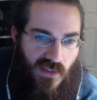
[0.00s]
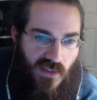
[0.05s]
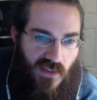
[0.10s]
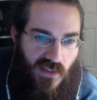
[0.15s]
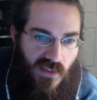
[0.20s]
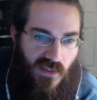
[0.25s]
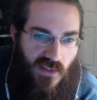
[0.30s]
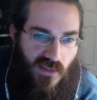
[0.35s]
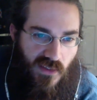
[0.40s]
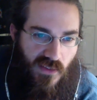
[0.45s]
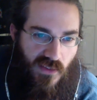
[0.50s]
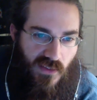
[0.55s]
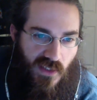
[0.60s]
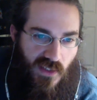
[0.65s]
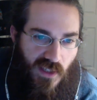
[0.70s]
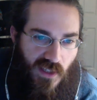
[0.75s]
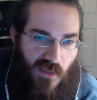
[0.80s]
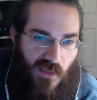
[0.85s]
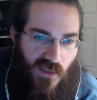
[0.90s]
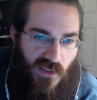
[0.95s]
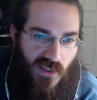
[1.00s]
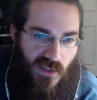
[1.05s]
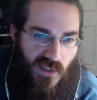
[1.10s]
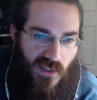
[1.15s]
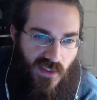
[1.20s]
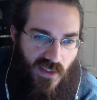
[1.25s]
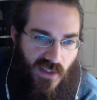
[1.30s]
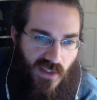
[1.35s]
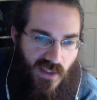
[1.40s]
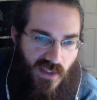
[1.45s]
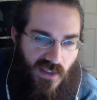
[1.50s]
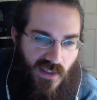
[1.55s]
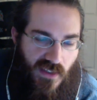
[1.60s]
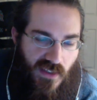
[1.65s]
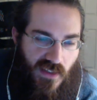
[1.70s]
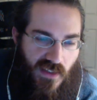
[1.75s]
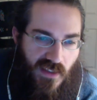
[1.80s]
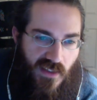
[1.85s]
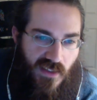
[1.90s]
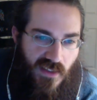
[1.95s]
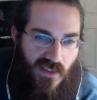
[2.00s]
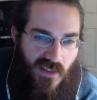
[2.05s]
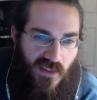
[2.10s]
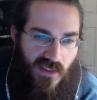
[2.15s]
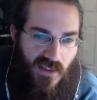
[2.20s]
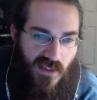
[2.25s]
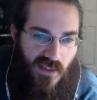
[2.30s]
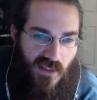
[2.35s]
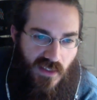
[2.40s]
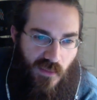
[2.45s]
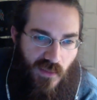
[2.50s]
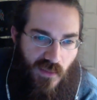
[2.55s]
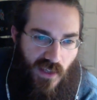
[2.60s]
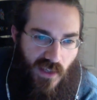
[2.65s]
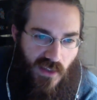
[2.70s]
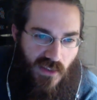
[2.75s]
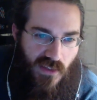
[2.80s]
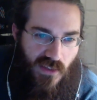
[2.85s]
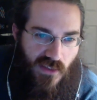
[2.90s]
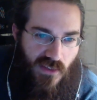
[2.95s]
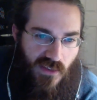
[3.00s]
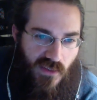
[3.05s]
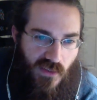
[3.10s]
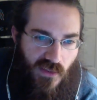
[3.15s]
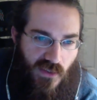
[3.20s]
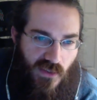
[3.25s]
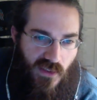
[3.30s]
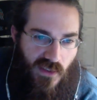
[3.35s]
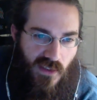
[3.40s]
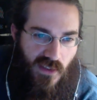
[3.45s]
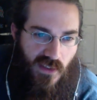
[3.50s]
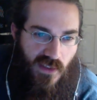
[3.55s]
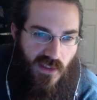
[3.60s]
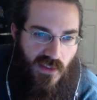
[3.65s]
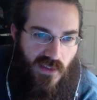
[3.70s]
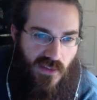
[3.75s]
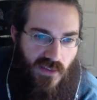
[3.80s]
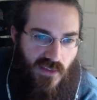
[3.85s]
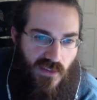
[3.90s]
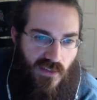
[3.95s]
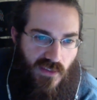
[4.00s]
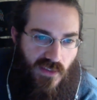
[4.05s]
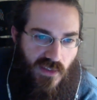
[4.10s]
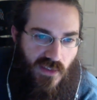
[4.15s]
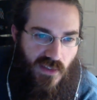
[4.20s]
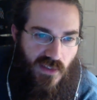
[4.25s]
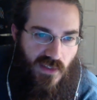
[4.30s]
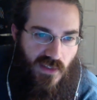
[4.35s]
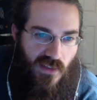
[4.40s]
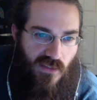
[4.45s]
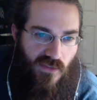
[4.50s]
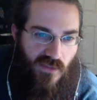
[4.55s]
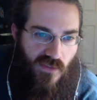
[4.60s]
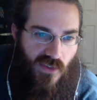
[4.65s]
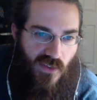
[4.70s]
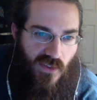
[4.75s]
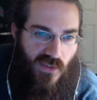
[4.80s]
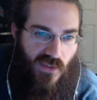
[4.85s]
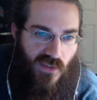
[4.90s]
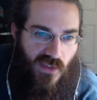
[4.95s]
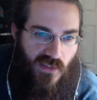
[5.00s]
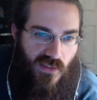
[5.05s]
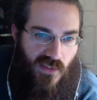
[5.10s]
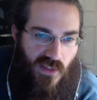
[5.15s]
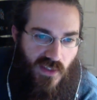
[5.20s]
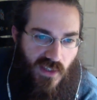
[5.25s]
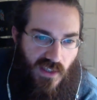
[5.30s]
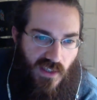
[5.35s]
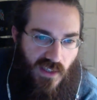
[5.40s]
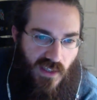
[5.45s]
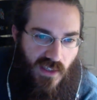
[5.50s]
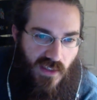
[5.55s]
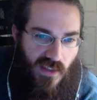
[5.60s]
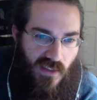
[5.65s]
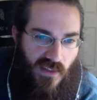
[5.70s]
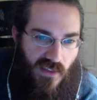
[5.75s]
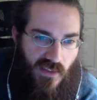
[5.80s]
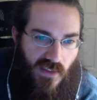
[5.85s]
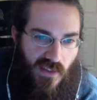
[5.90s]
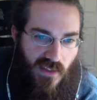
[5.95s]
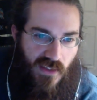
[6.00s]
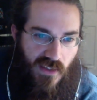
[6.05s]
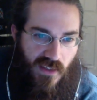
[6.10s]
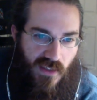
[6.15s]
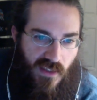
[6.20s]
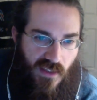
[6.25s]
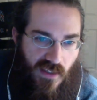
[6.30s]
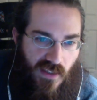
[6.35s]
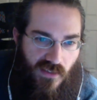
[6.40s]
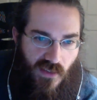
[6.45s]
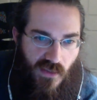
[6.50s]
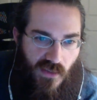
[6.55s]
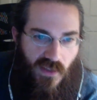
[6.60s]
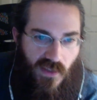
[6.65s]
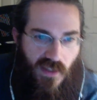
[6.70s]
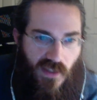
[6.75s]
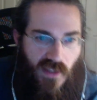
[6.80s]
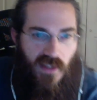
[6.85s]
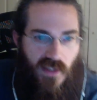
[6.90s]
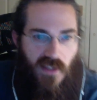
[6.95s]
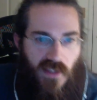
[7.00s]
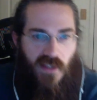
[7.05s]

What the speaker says: username. I like that. How you doing? Let's see, Fuzzix. Hey, how's it going?